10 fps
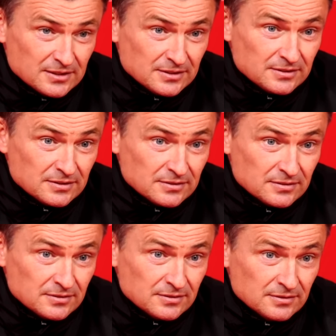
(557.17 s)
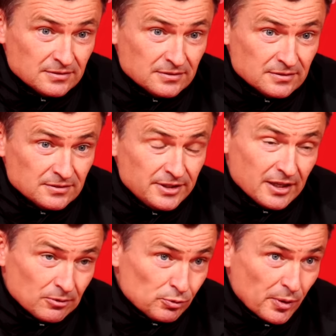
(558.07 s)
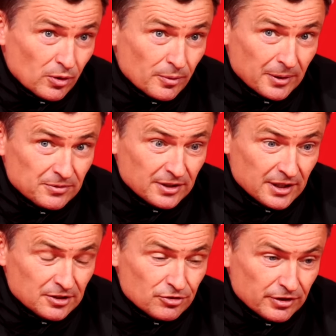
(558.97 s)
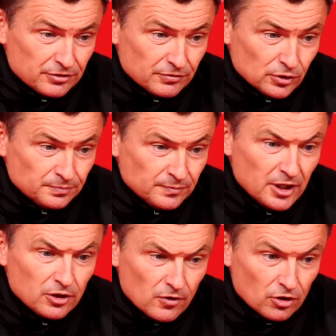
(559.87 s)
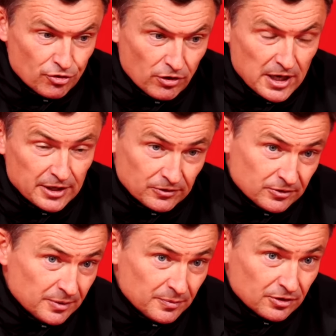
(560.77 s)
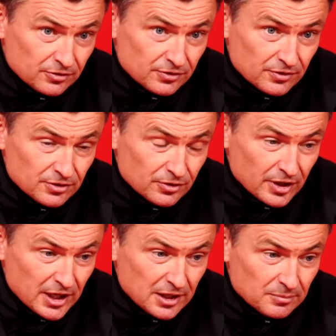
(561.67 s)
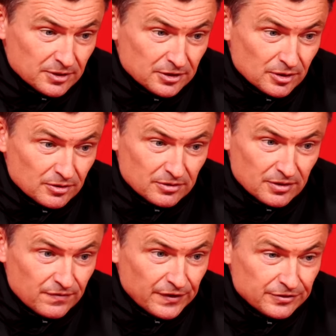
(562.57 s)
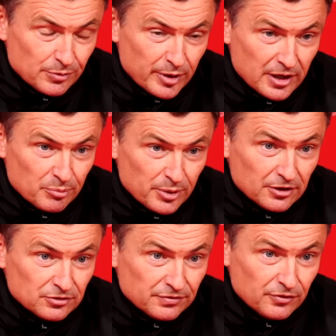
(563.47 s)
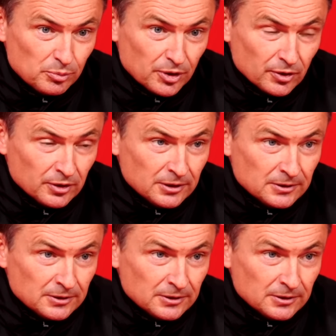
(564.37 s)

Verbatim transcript: drawing a line under it? Yeah, they've spoke about it in there in the dressing room. Yeah, you've got to draw a line under it because there's another game, and, and defeats are part and parcel of football.